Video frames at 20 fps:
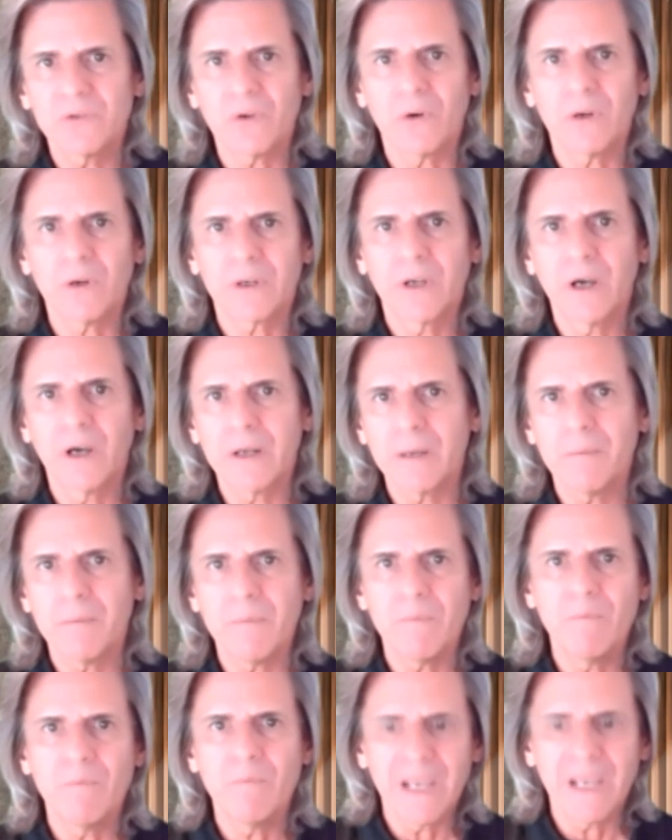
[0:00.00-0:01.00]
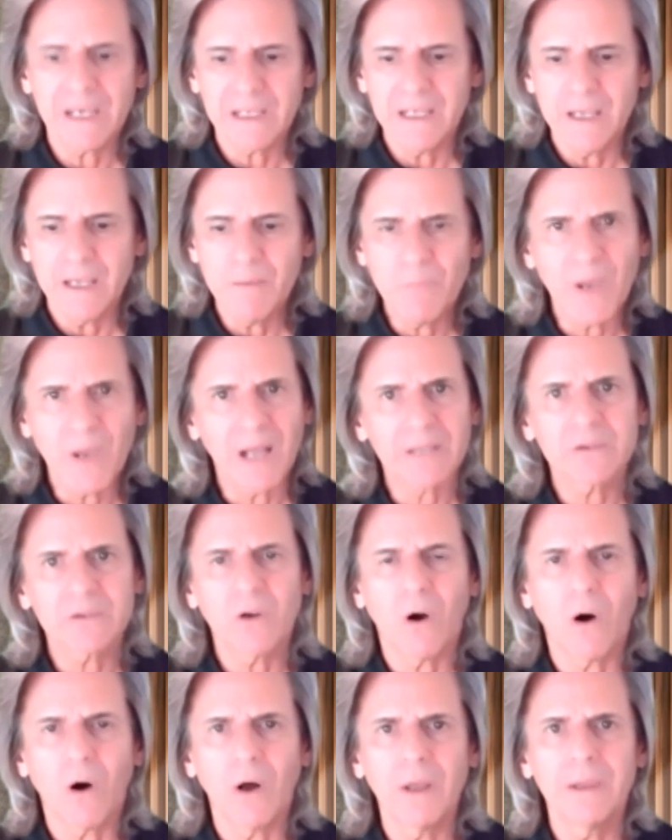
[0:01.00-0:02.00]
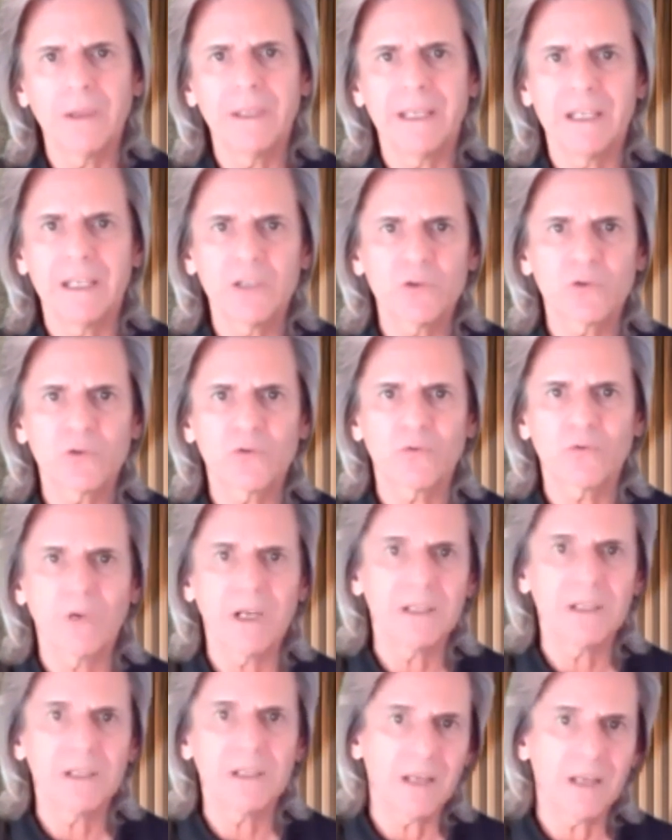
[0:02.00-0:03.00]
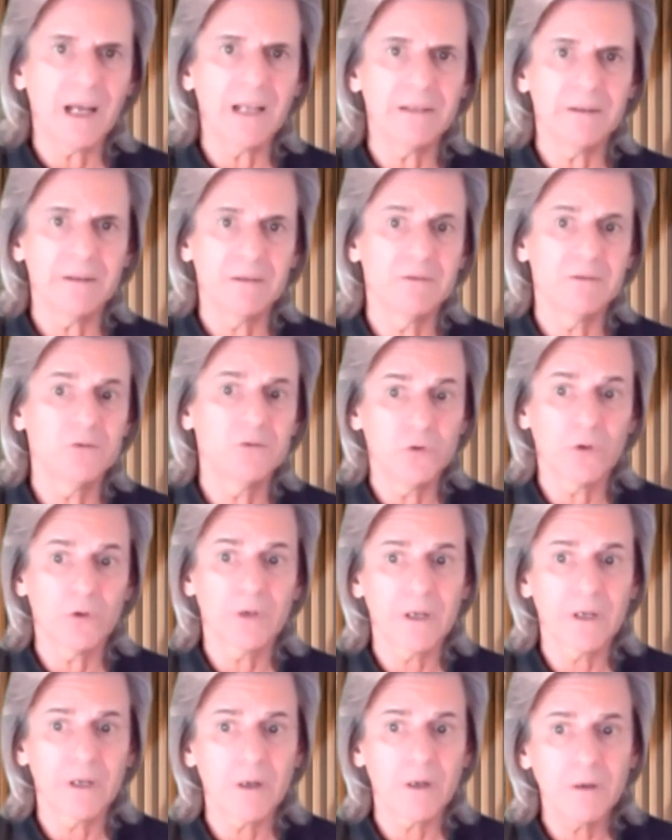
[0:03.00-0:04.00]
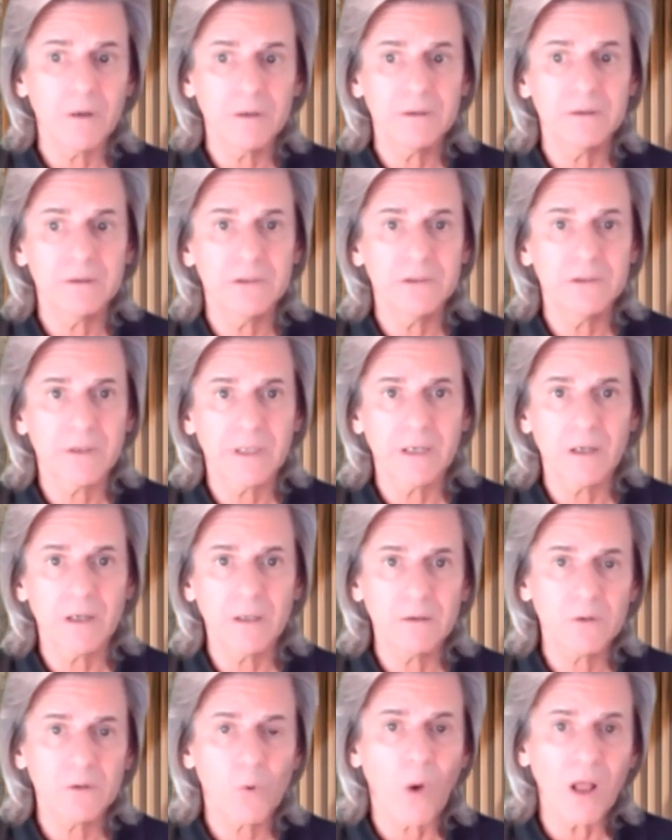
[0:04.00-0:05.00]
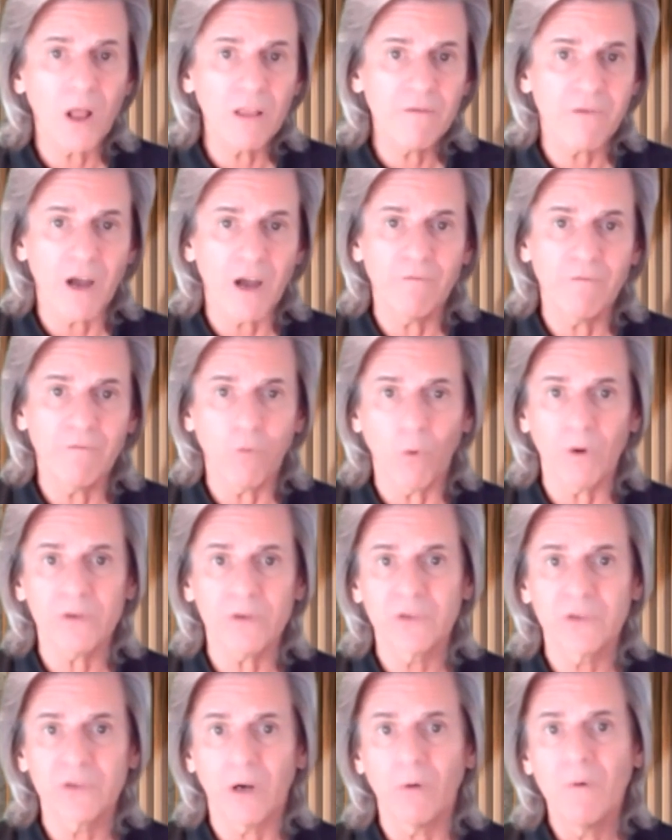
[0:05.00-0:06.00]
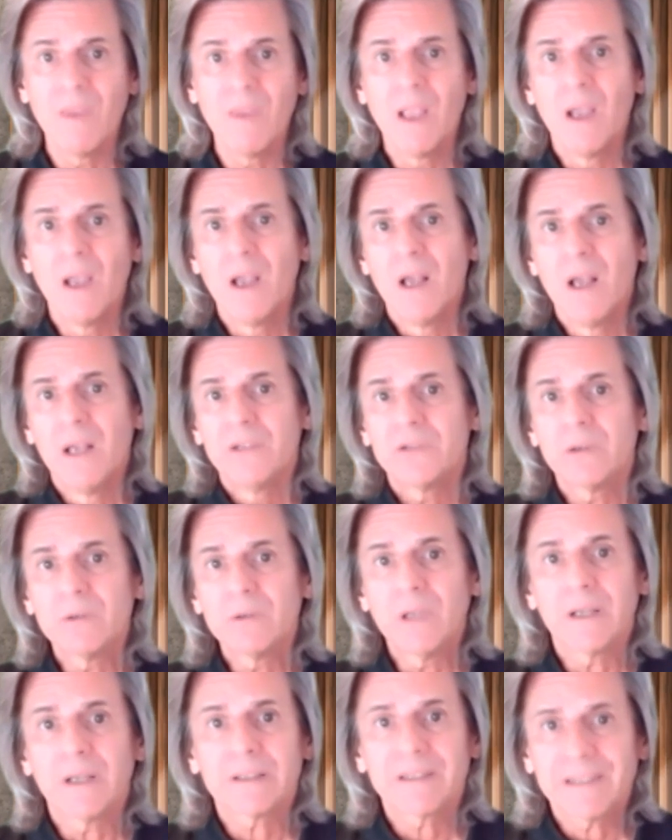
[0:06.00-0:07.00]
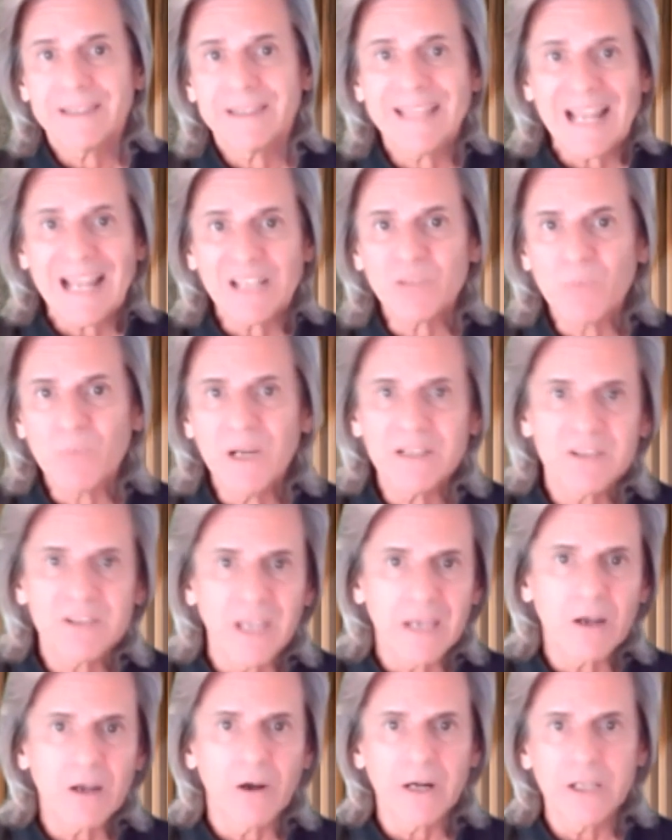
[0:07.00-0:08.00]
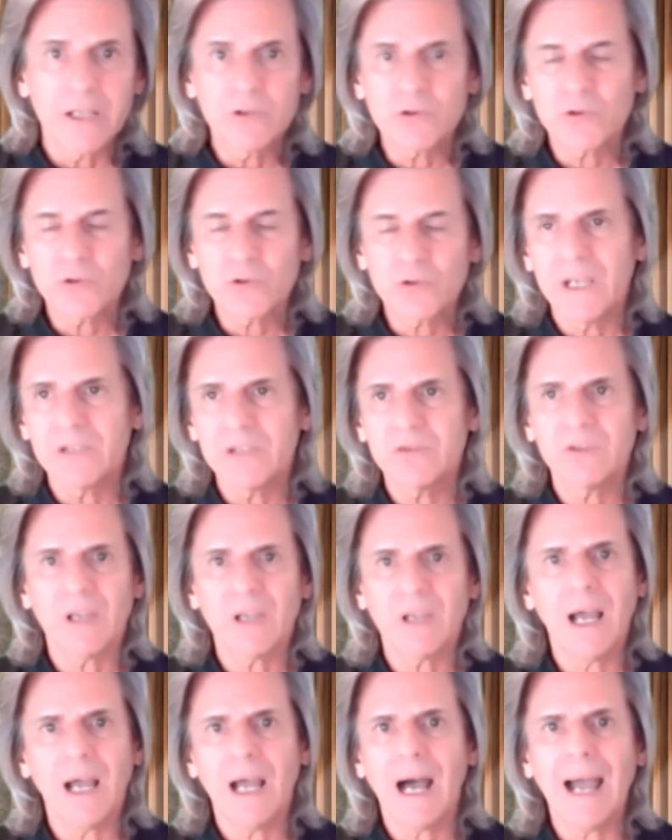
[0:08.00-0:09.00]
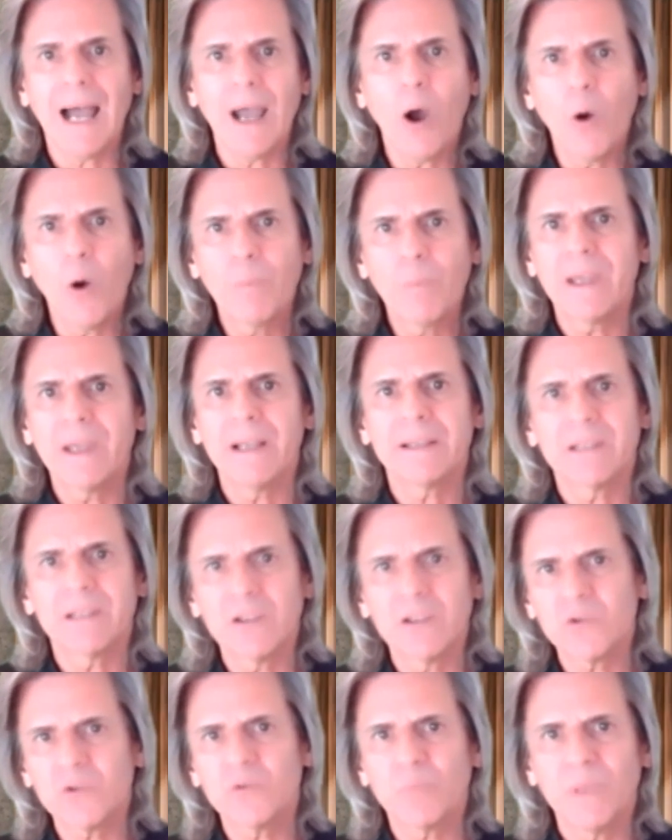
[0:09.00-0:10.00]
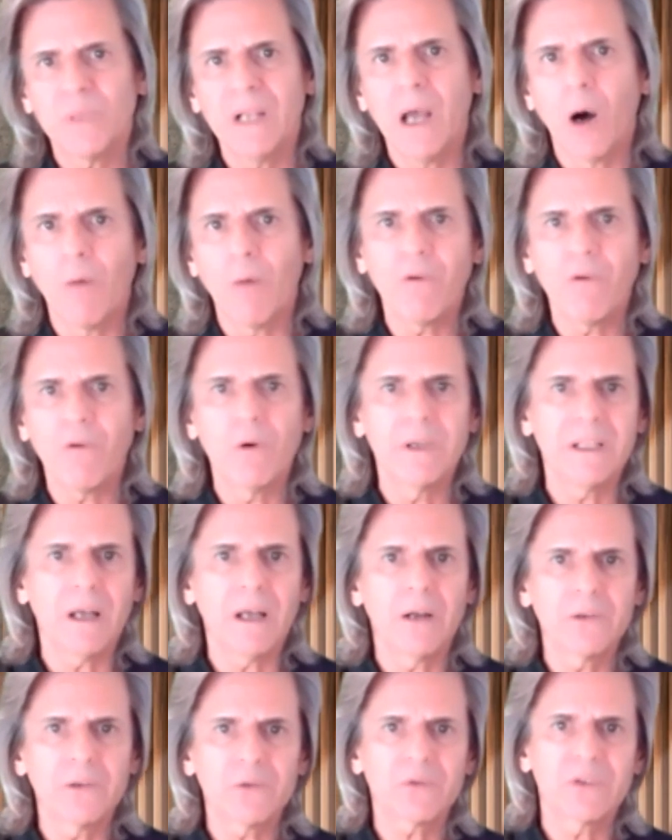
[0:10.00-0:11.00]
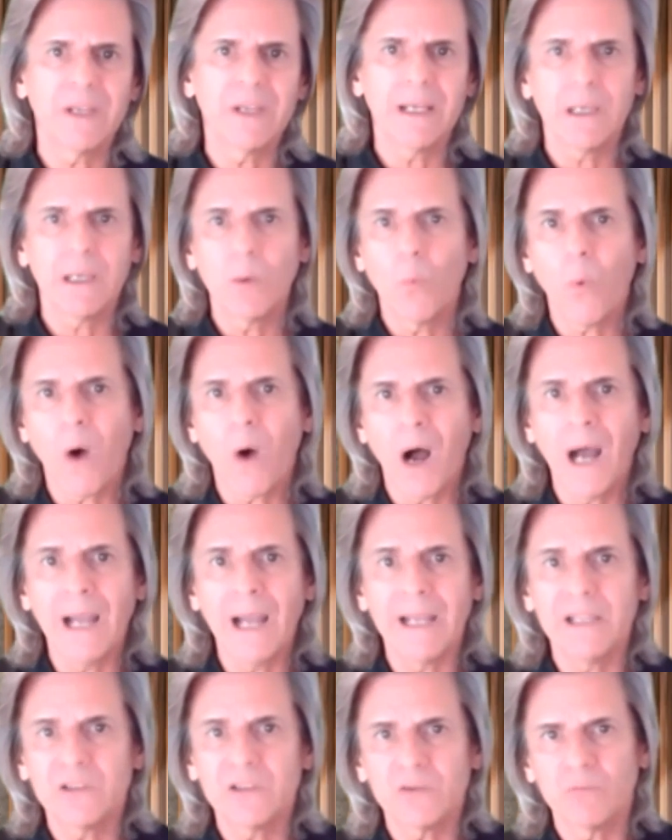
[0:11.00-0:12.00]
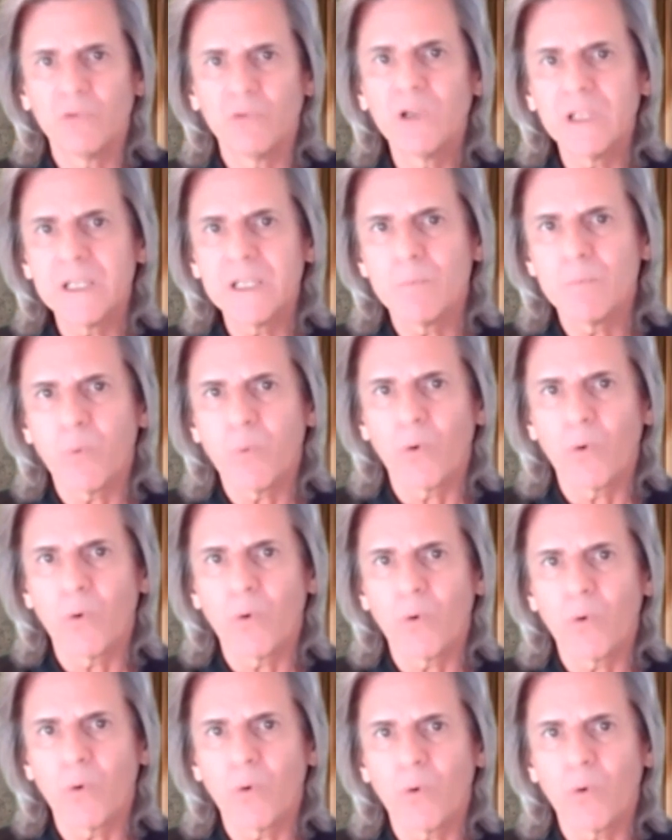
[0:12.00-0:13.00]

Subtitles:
are going to make an impact on the interest rate that you're gonna qualify for. So look, that's my take on interest rates. I hope that this has been helpful in understanding why it's really important